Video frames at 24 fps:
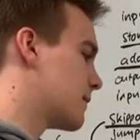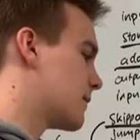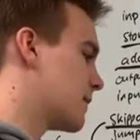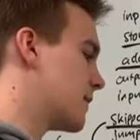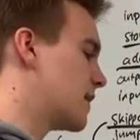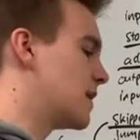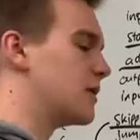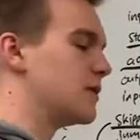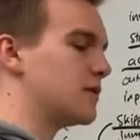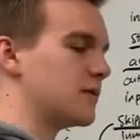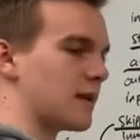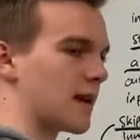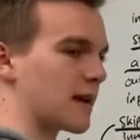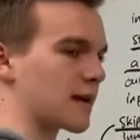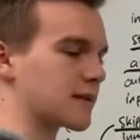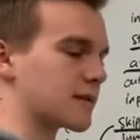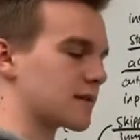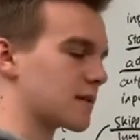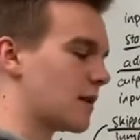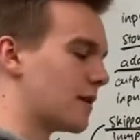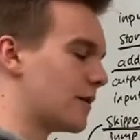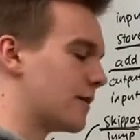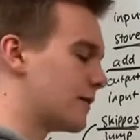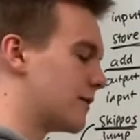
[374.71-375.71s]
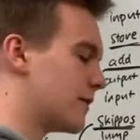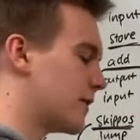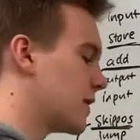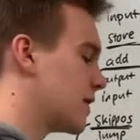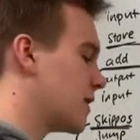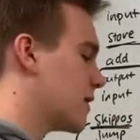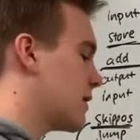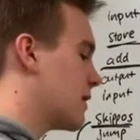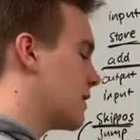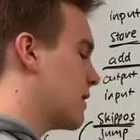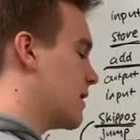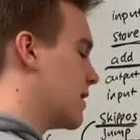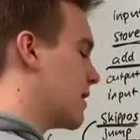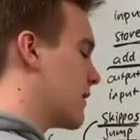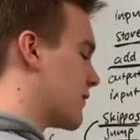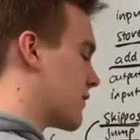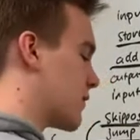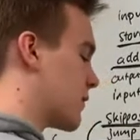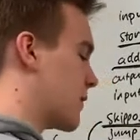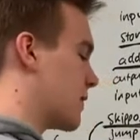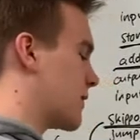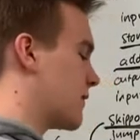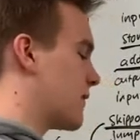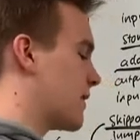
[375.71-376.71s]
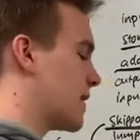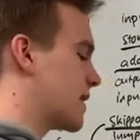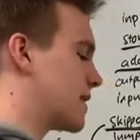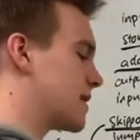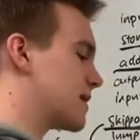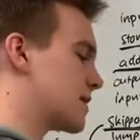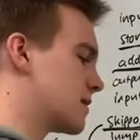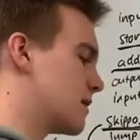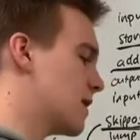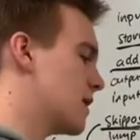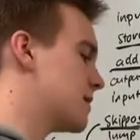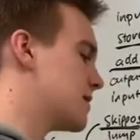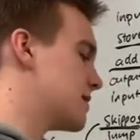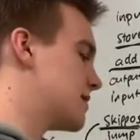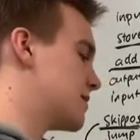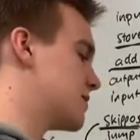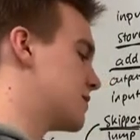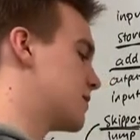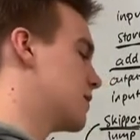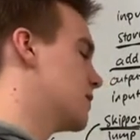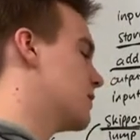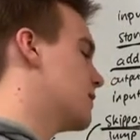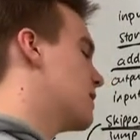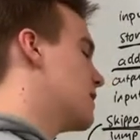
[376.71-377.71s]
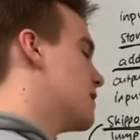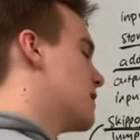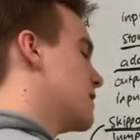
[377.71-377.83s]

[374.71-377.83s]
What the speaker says: in next config. If the run flag is not 0,